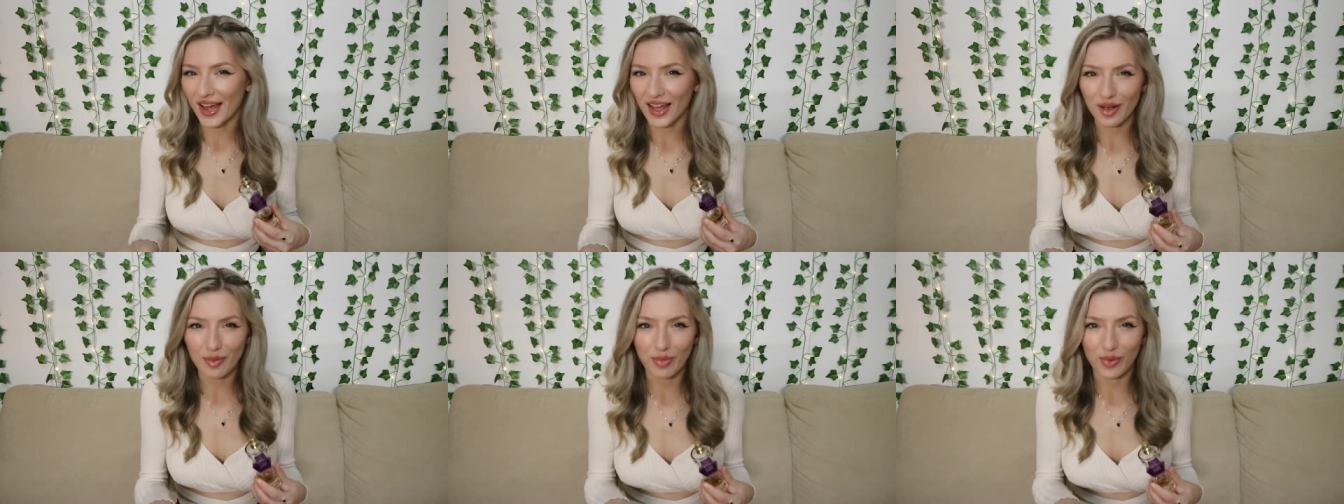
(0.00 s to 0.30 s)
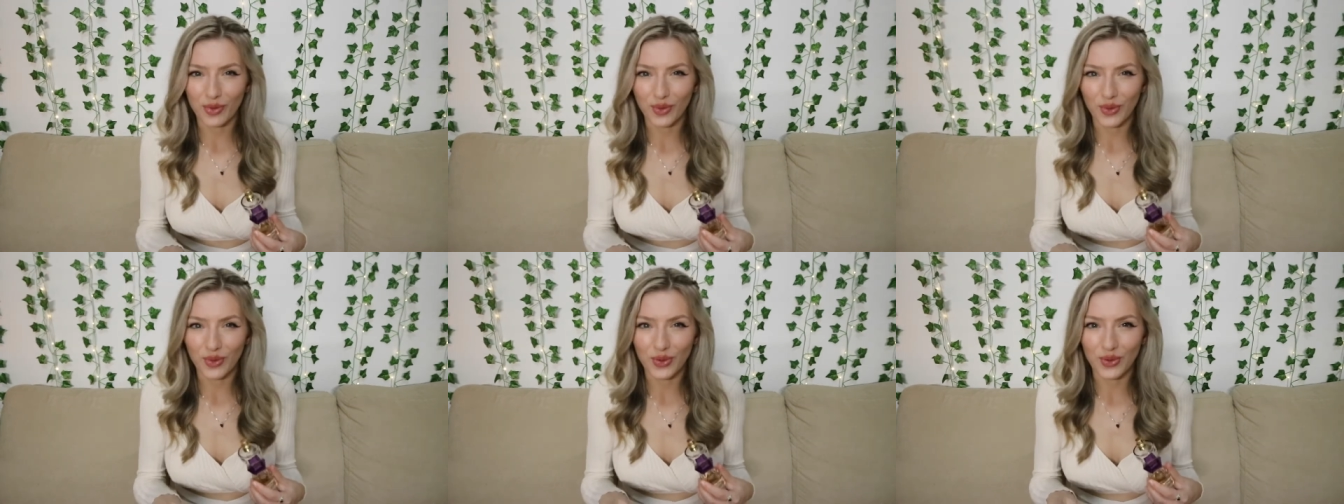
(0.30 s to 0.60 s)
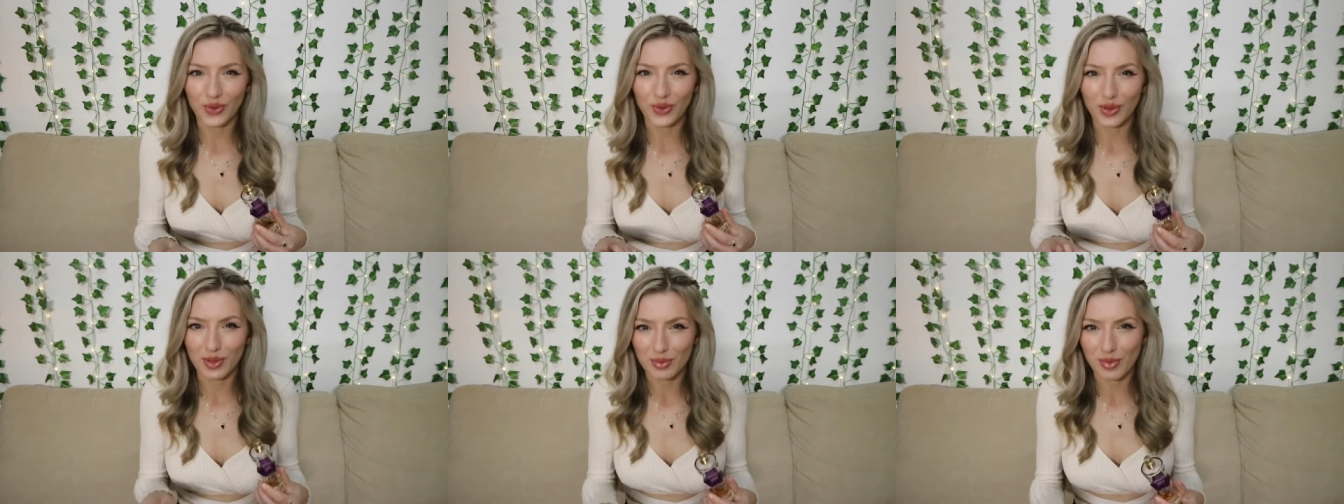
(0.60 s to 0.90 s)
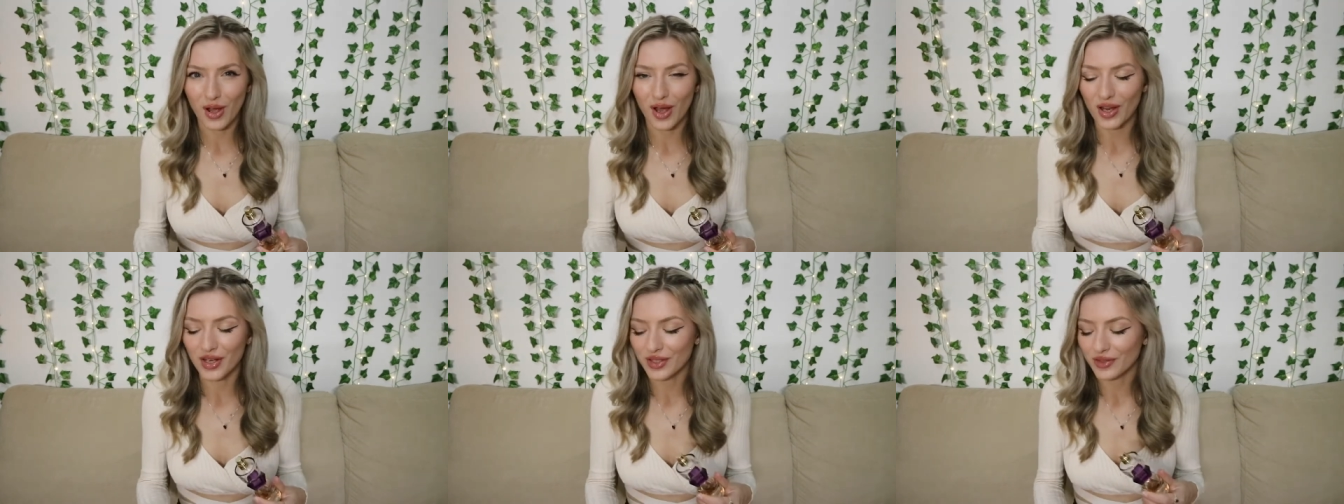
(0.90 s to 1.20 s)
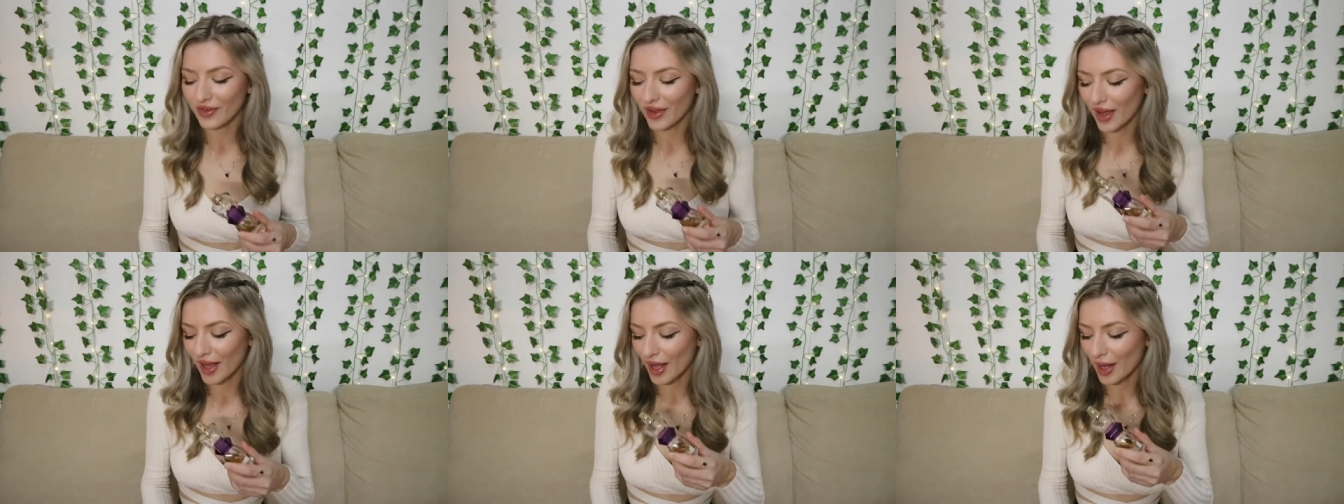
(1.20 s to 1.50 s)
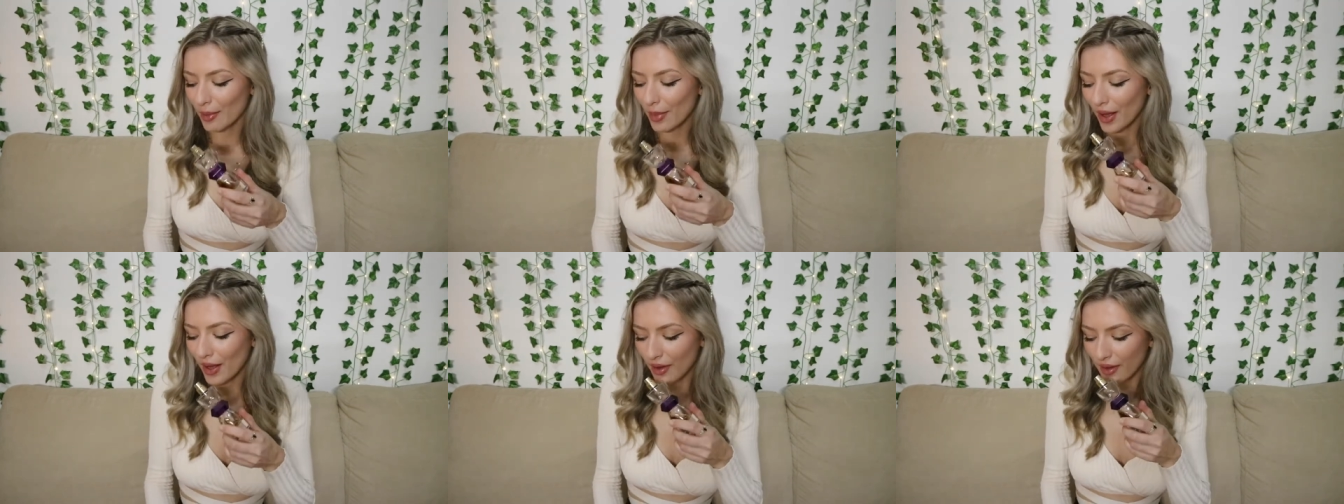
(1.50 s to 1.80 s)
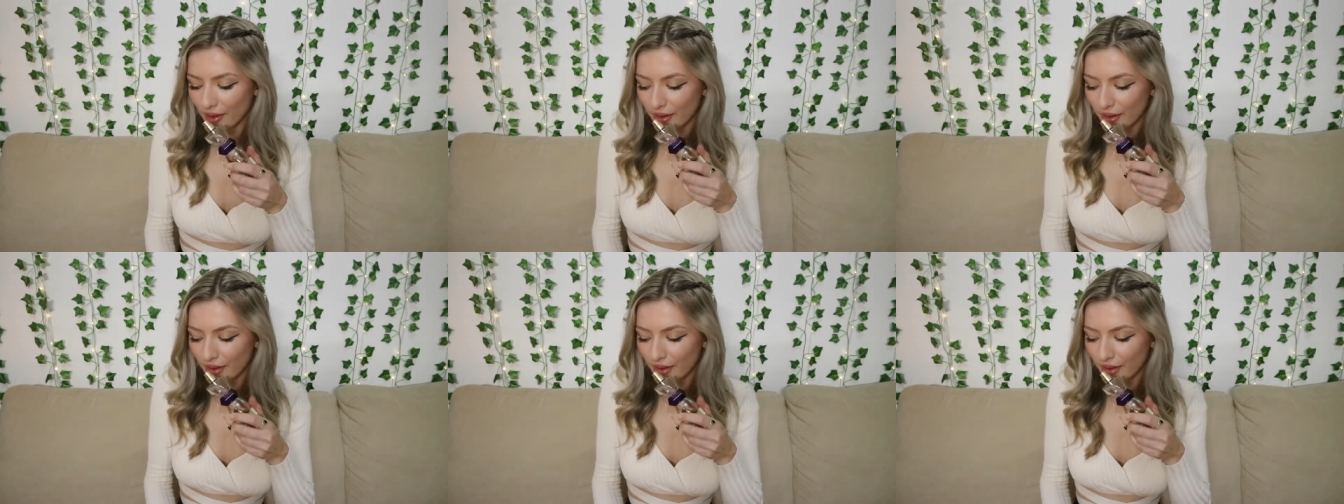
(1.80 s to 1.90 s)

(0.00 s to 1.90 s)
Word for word: edible, gourmand vibe.